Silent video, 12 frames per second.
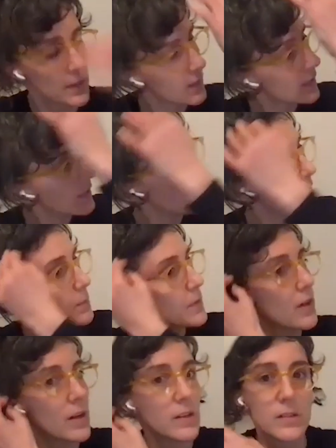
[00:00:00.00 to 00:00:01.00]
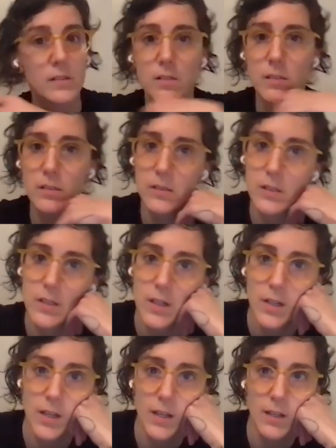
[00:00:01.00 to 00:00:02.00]
They can't empathize. And
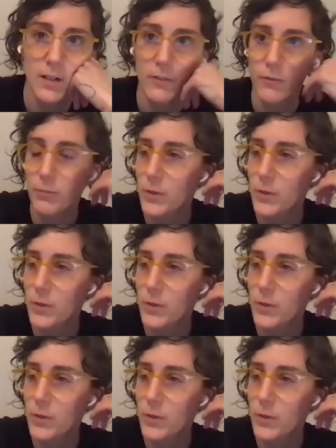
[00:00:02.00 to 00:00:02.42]
if